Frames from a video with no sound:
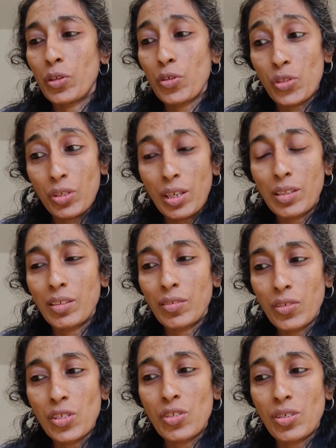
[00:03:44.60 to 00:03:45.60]
because the
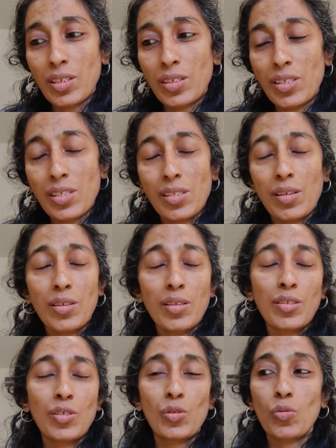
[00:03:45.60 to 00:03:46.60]
writing of history is
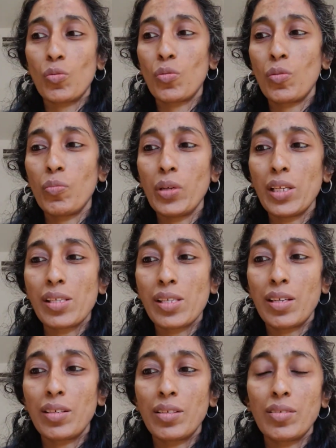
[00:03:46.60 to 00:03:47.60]
so male
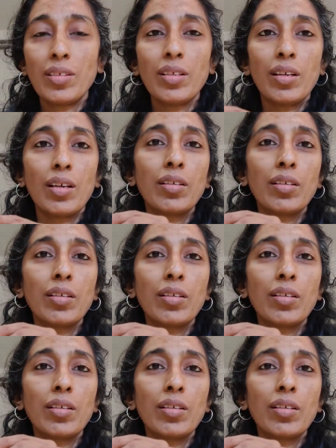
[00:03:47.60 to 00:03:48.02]
centered.